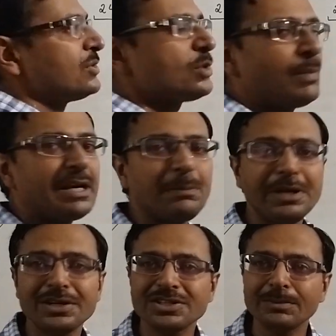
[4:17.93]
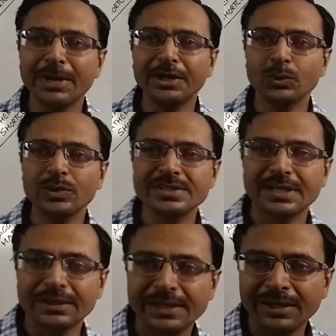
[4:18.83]
So multiplication by 2 is
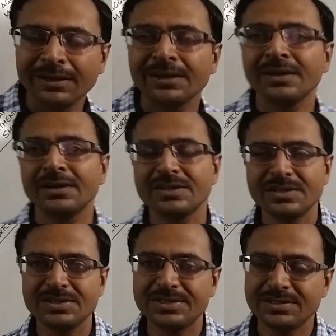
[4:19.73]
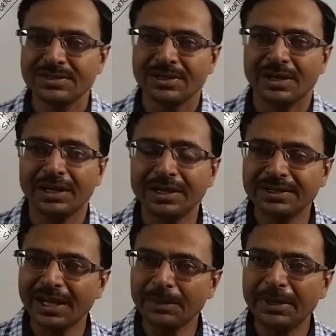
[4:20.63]
nothing,
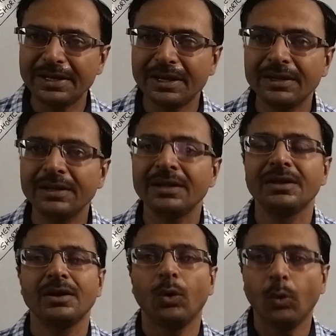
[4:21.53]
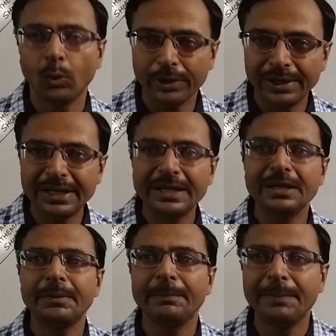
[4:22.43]
it can be done
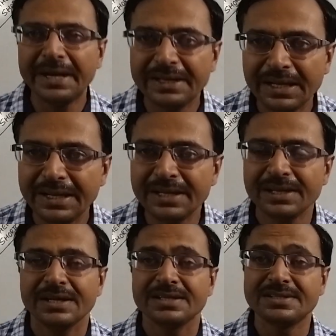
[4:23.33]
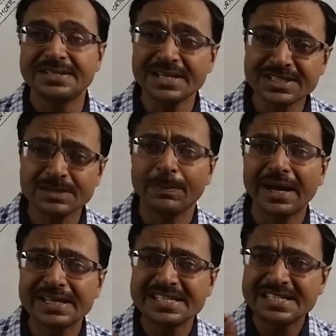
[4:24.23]
orally, mentally, just
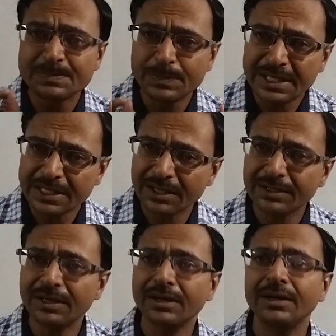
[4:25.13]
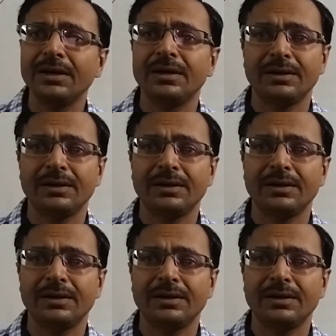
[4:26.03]
by speaking the